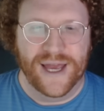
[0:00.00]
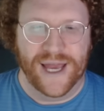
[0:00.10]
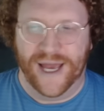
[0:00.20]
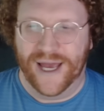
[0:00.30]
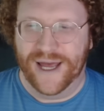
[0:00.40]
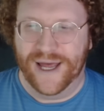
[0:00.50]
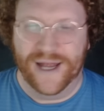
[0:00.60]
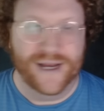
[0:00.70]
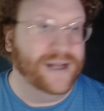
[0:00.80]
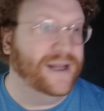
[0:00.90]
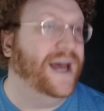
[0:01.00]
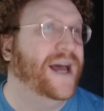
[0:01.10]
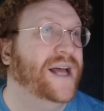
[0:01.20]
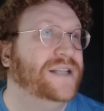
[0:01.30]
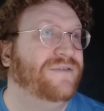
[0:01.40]
And
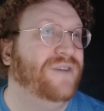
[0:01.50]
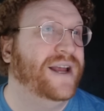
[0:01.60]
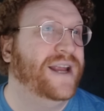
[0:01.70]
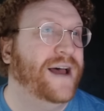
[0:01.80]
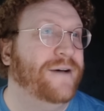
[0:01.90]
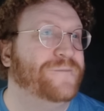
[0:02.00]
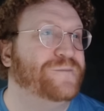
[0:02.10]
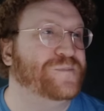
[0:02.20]
let's find out.